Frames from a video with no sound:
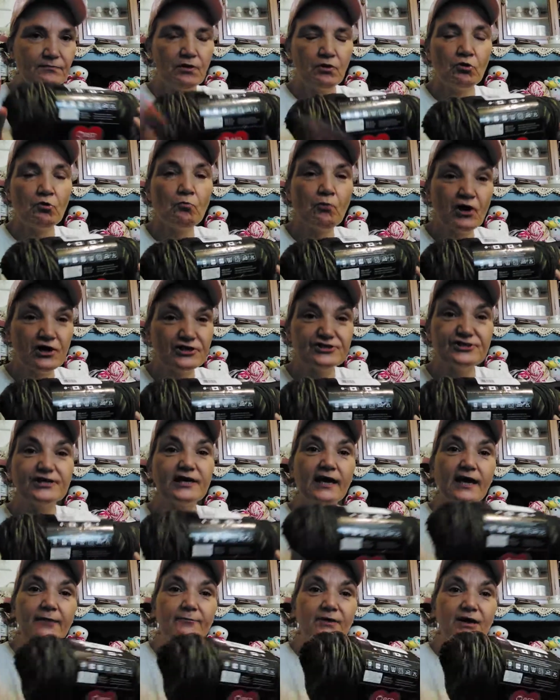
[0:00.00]
the one she
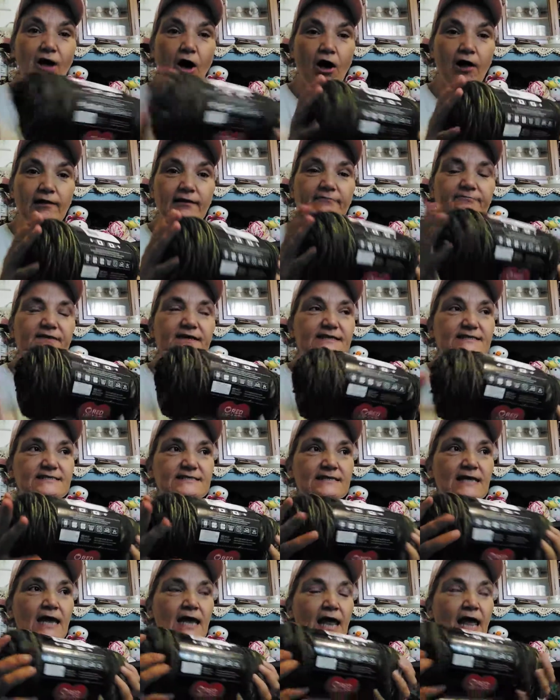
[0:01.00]
gave me, all of
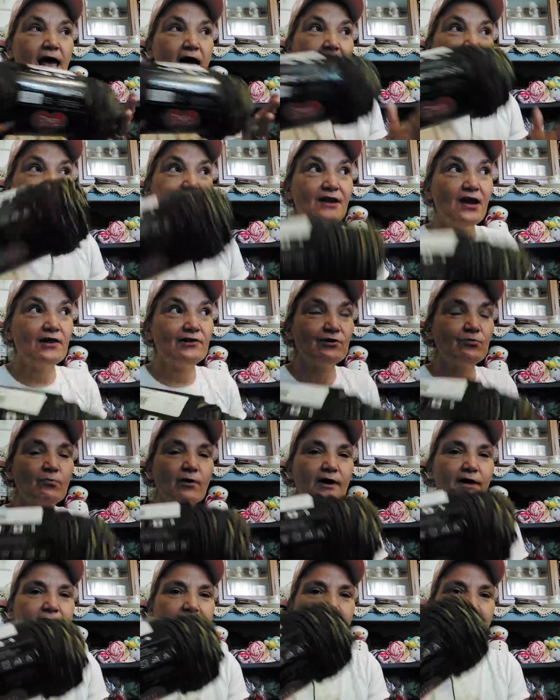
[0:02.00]
this, another
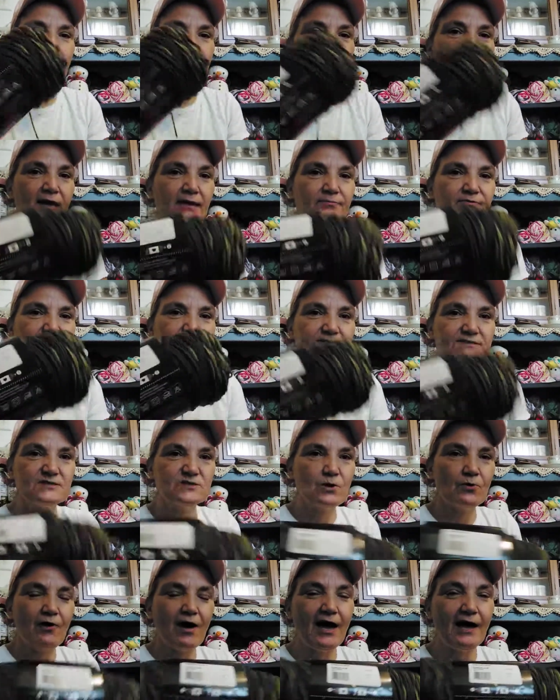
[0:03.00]
one, and maybe.
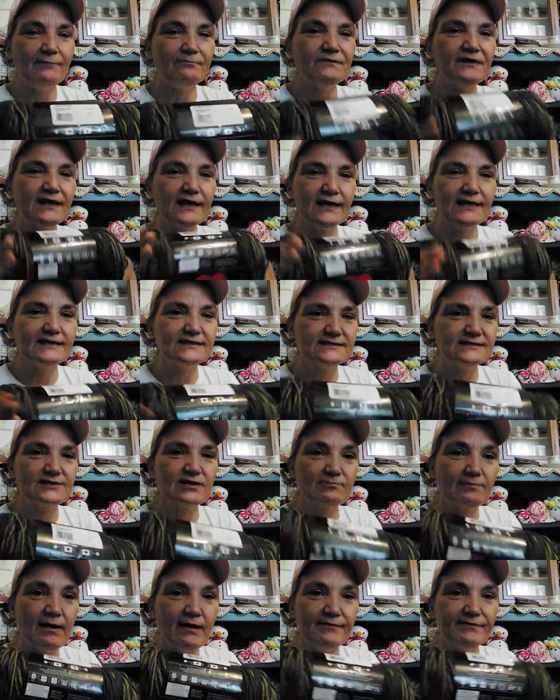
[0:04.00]
So I'm thinking it's
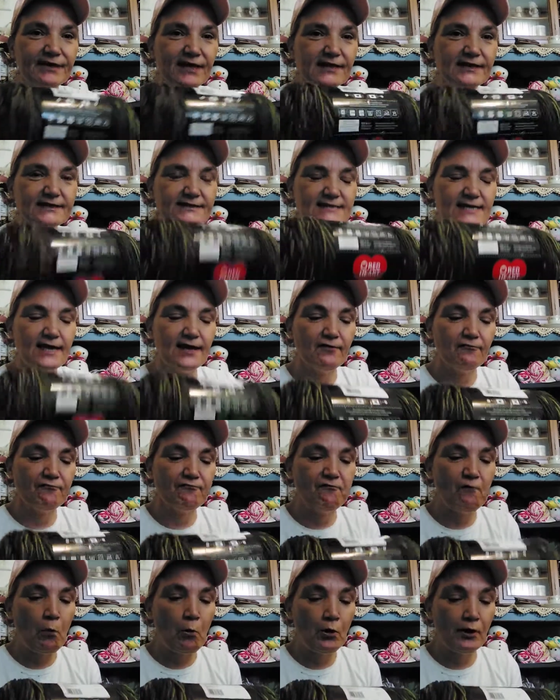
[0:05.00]
probably going to take
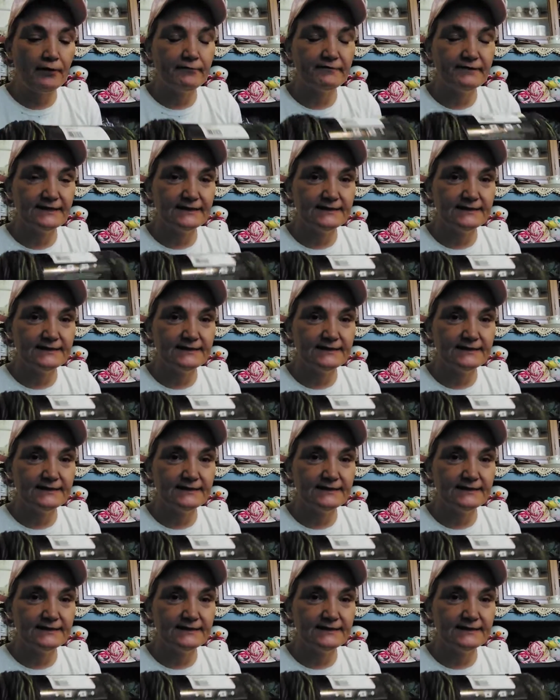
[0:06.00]
four of